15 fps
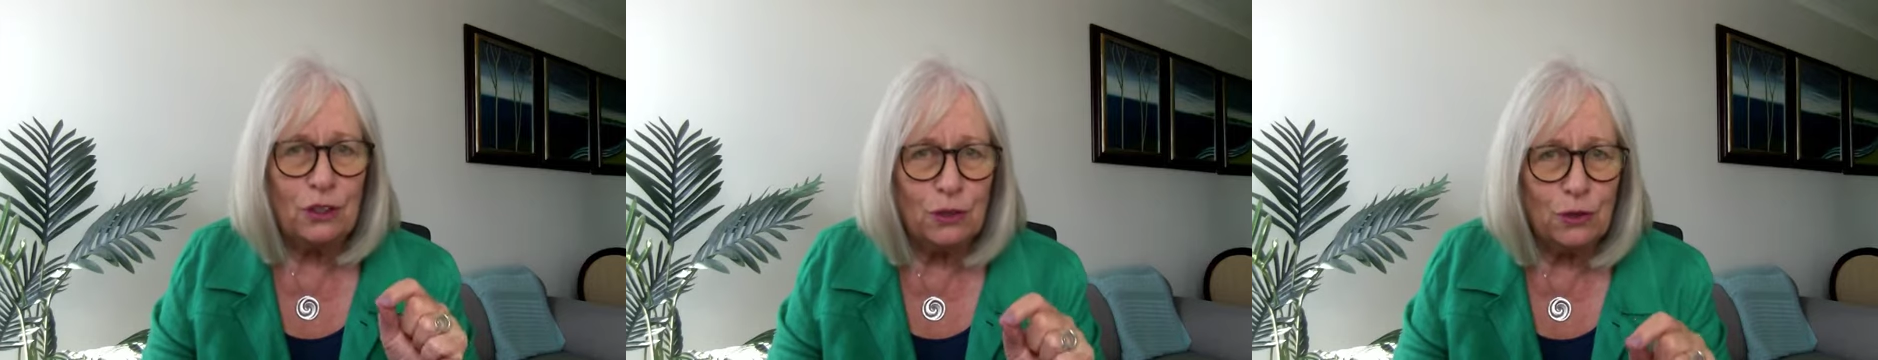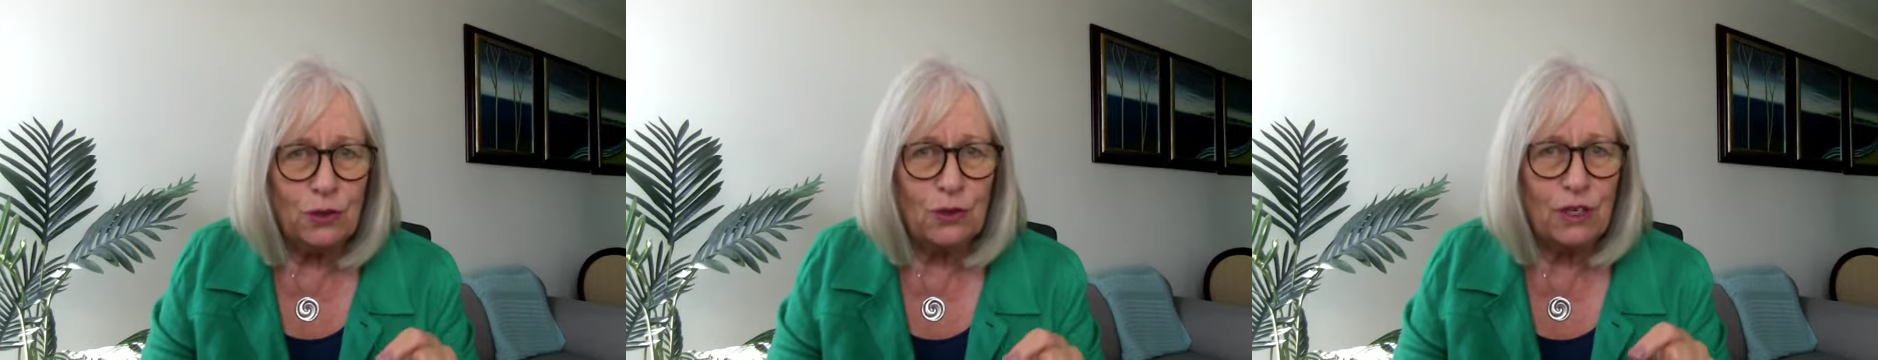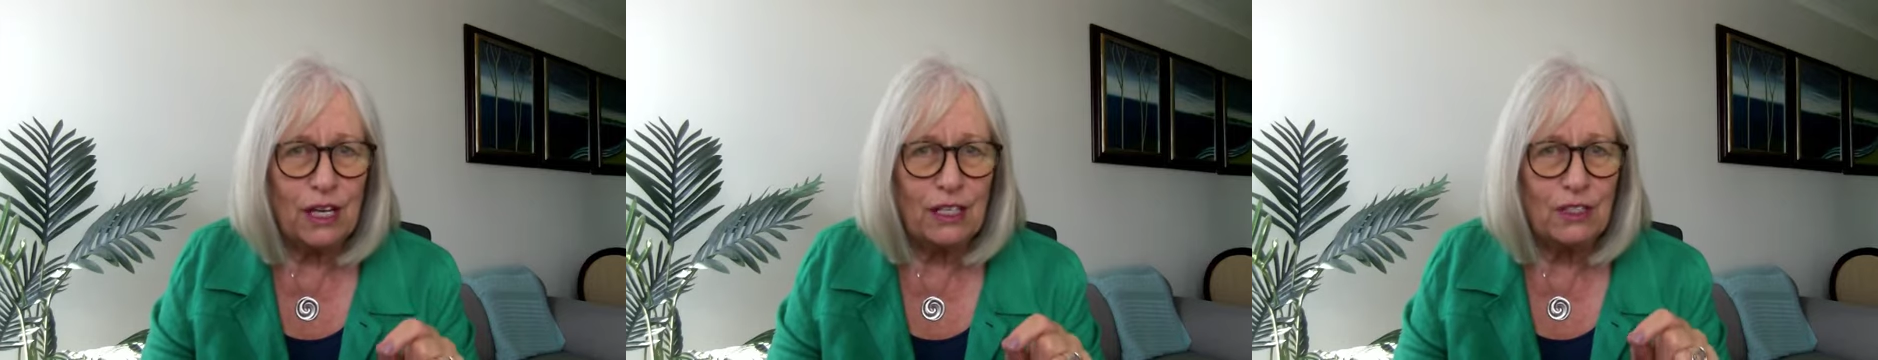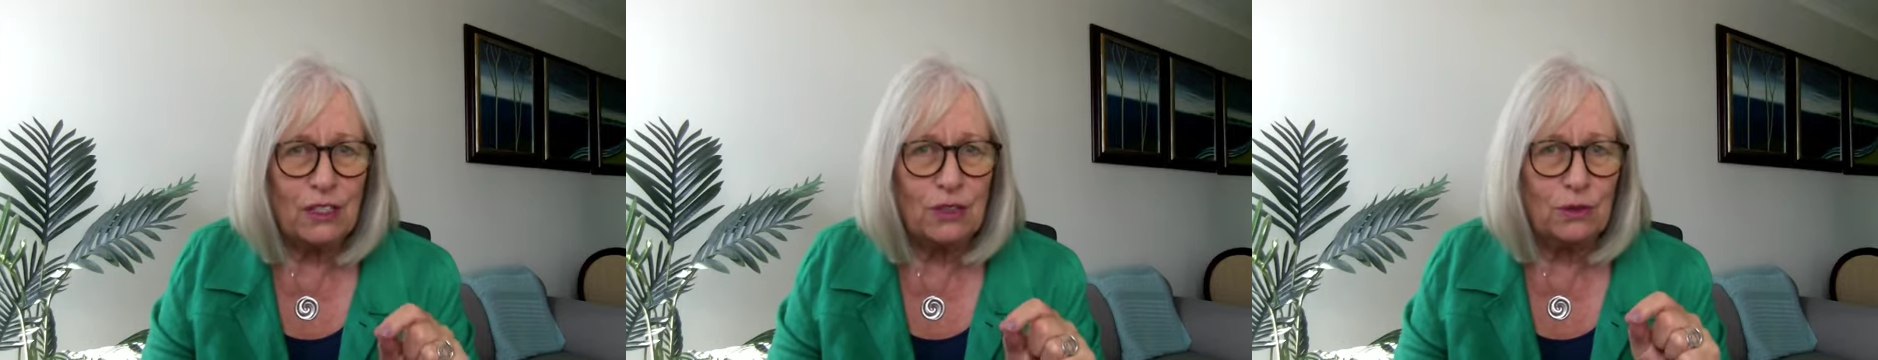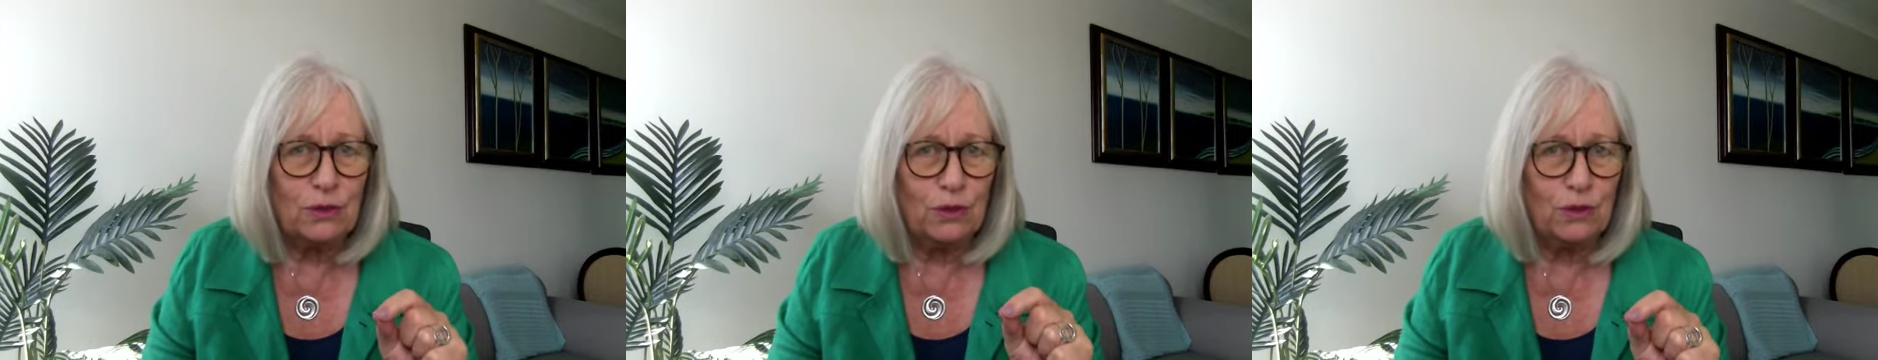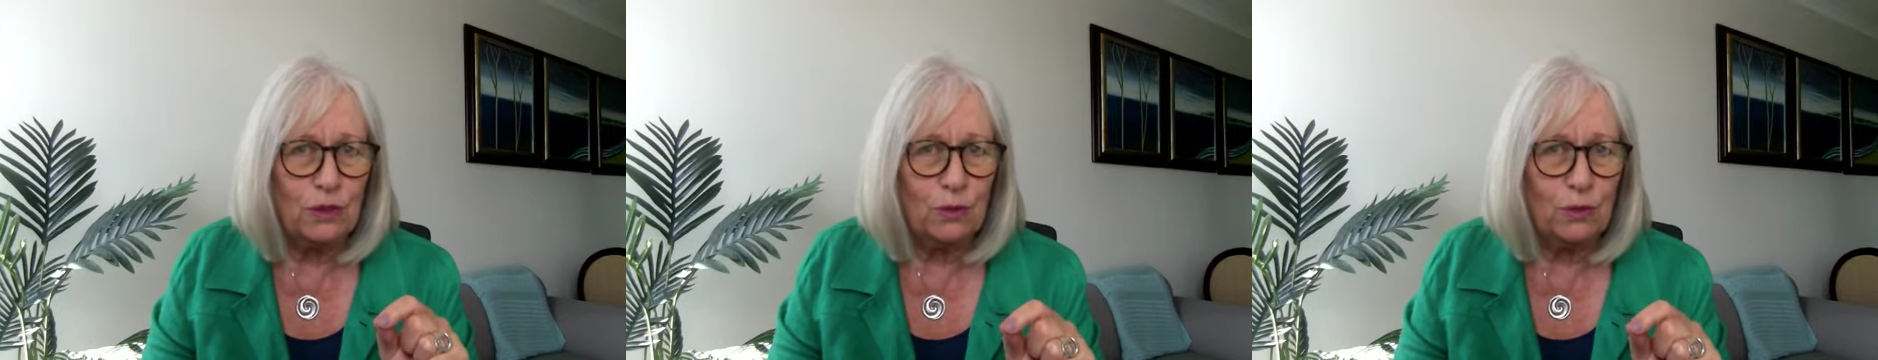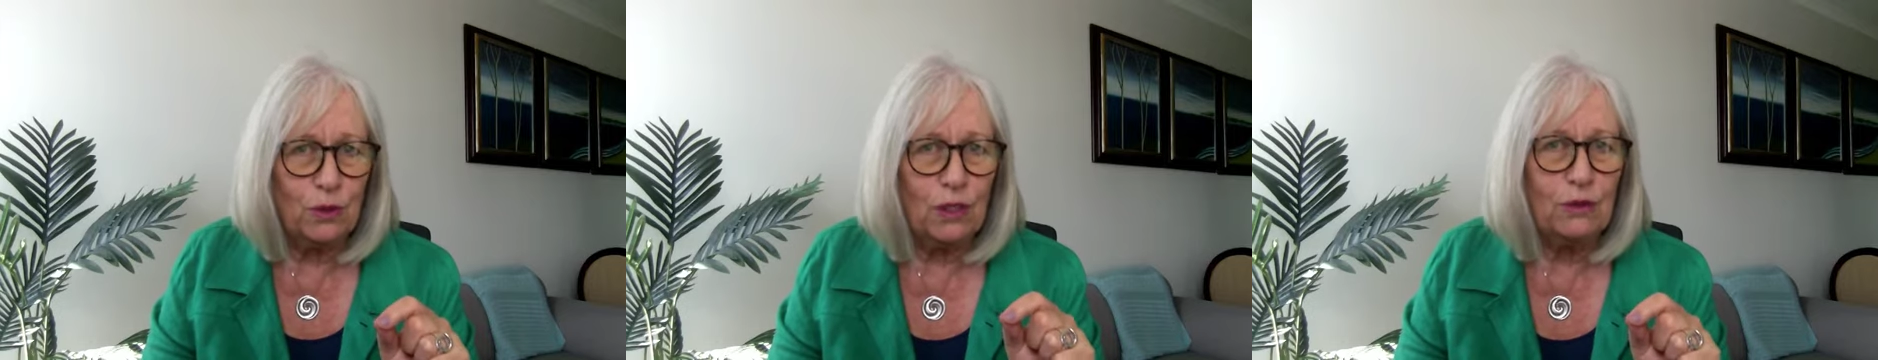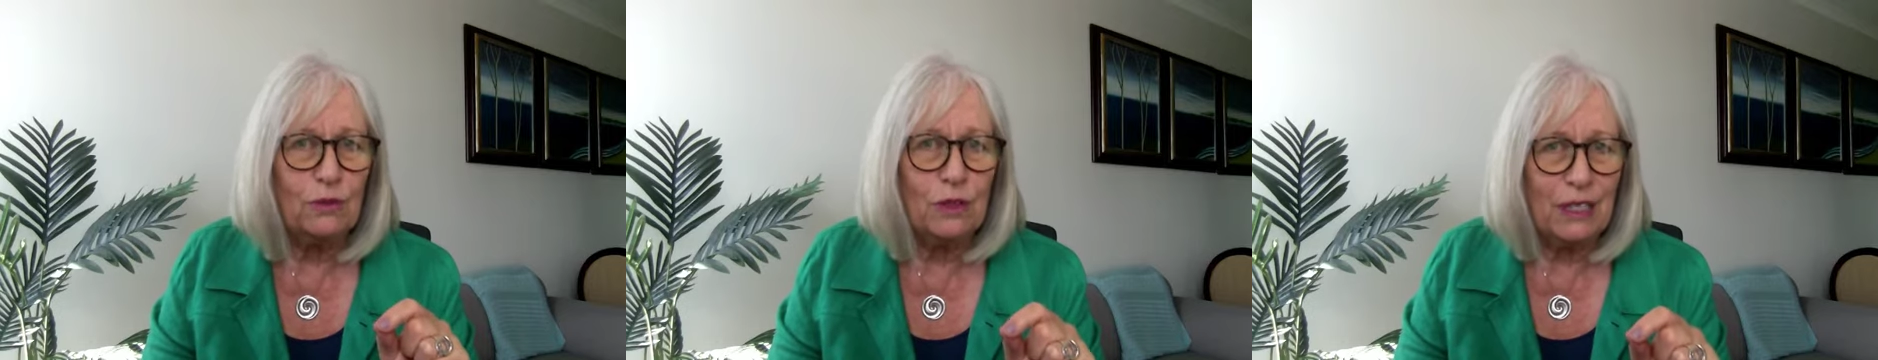grandchildren, will
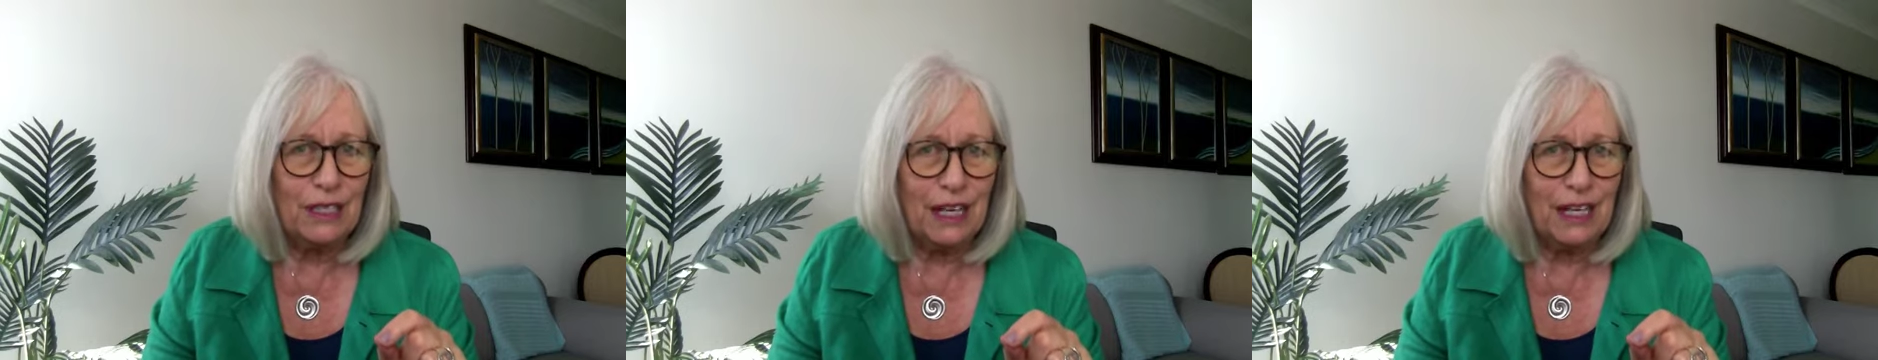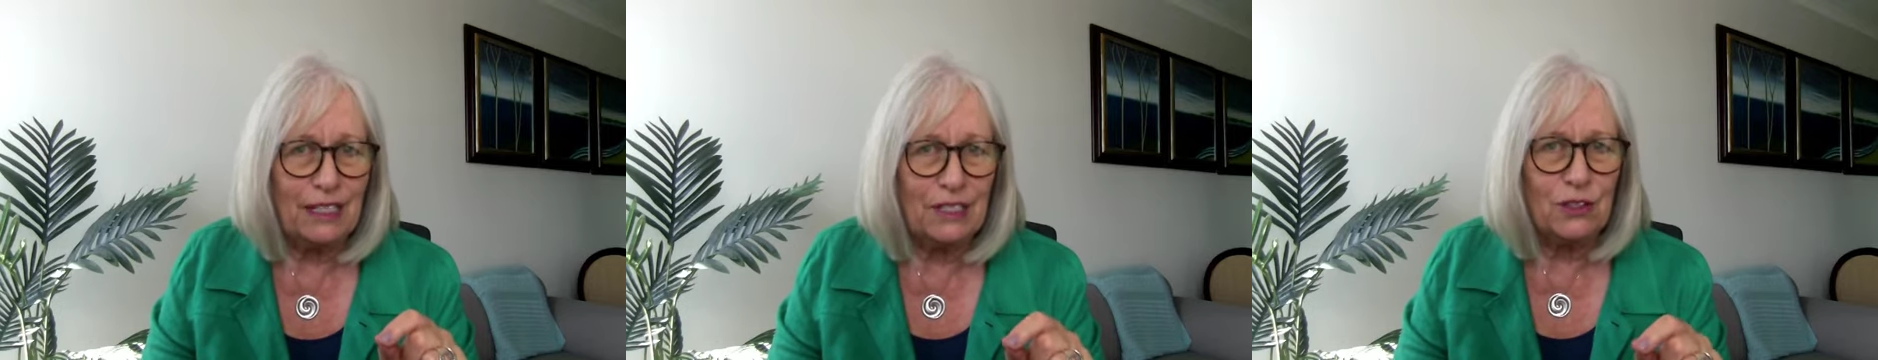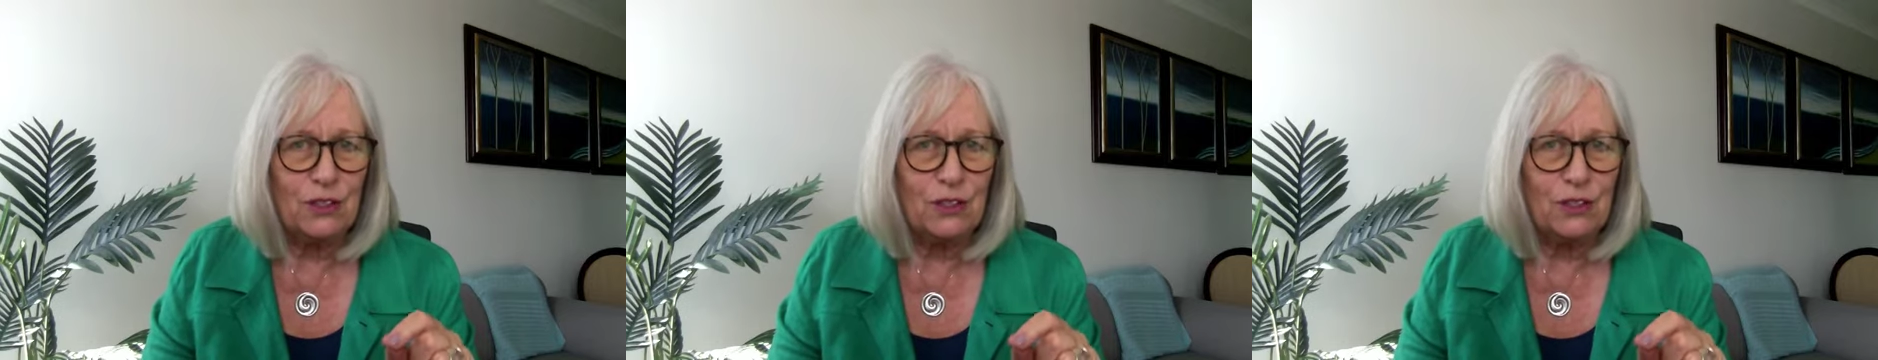relate to.